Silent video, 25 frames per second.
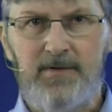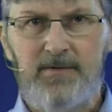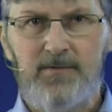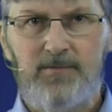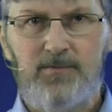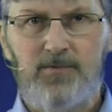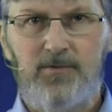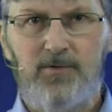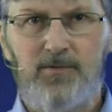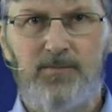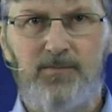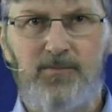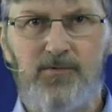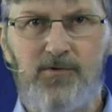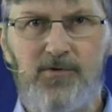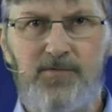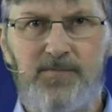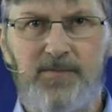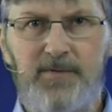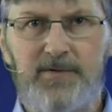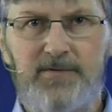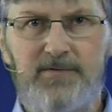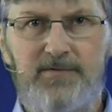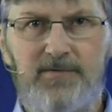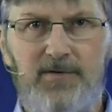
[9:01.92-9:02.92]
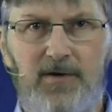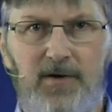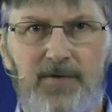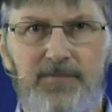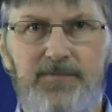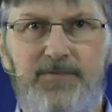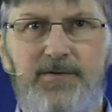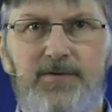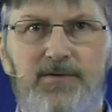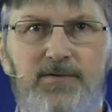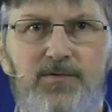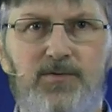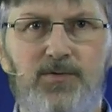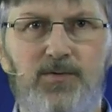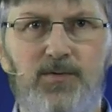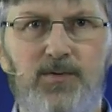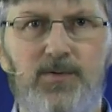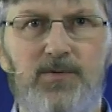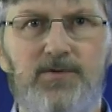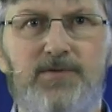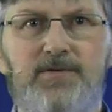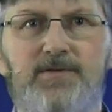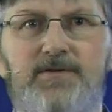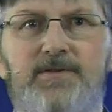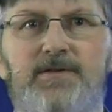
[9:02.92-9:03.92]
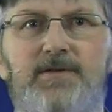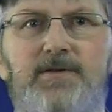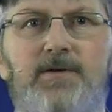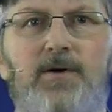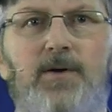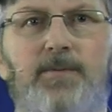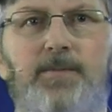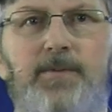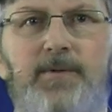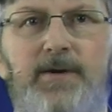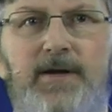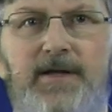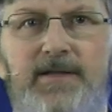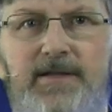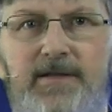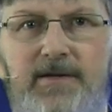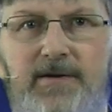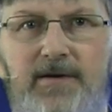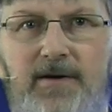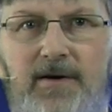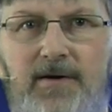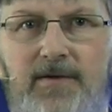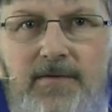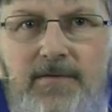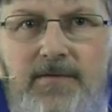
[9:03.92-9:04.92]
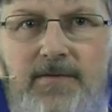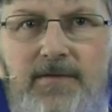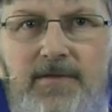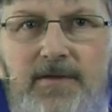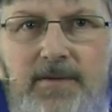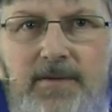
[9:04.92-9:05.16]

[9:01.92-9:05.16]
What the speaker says: to the movements of the tools operating on the